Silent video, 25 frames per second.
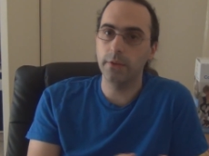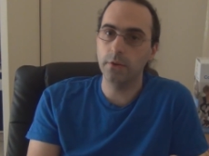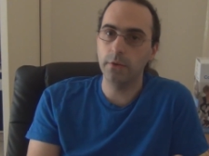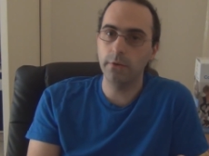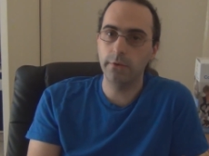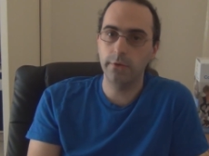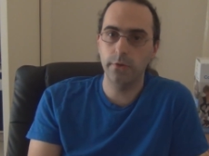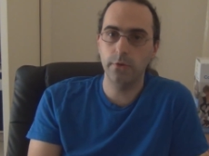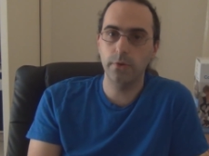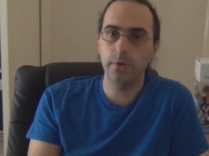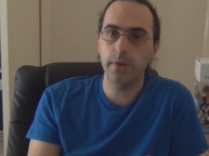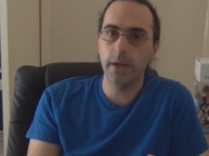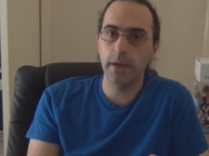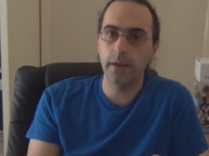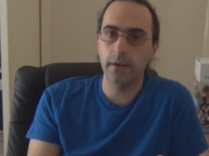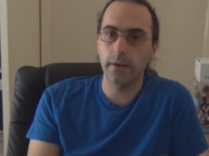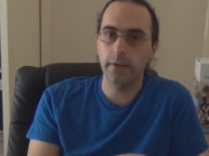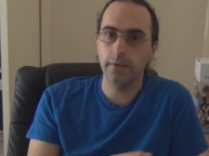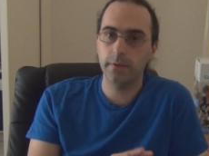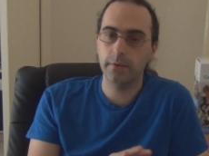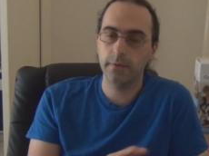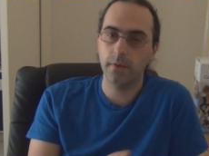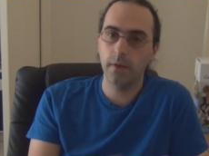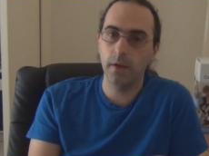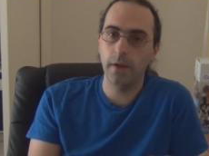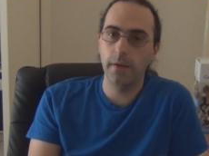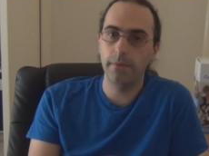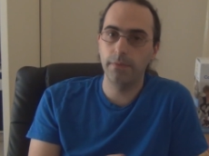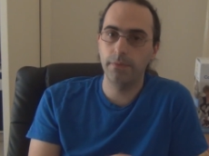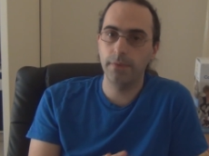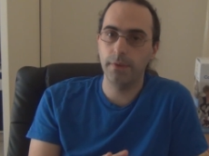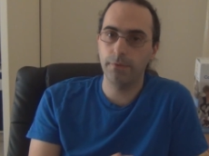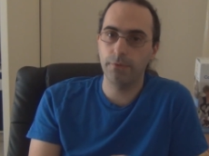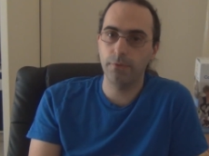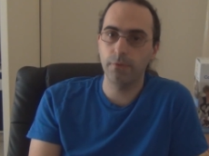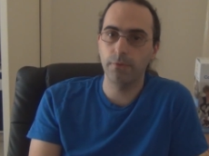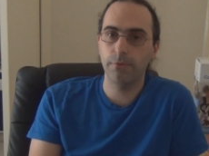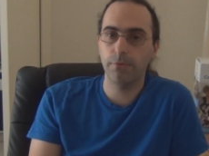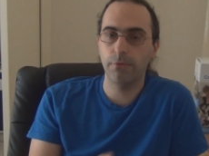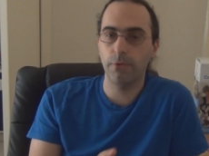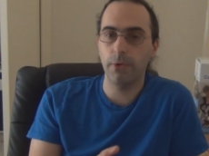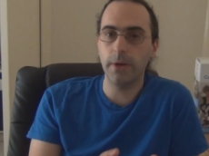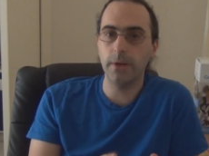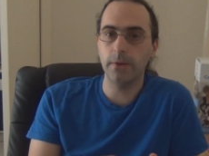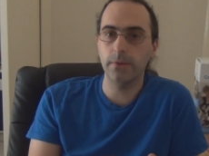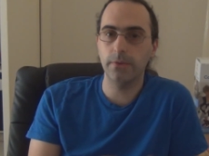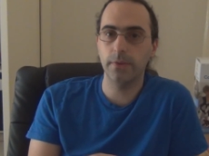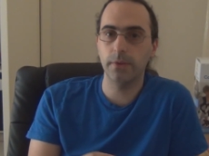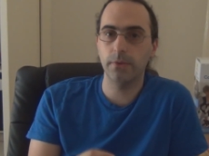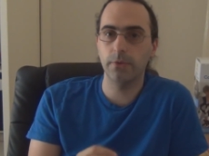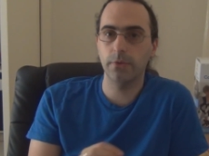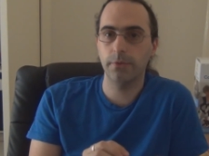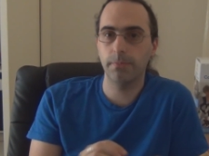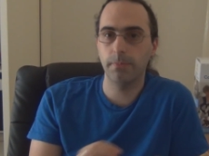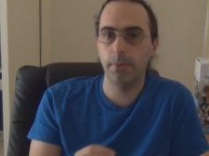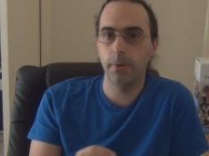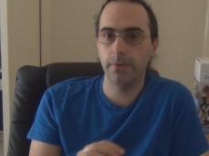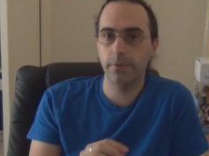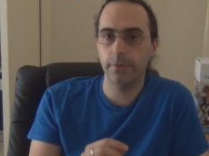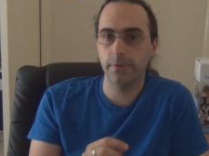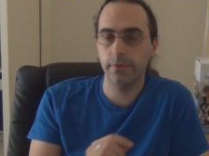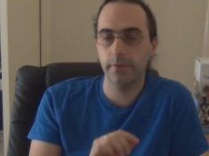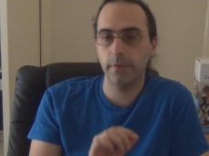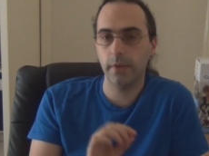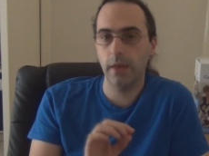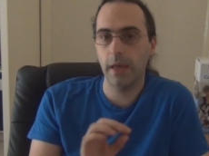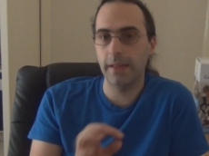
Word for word: you do get a slight different frequency responses,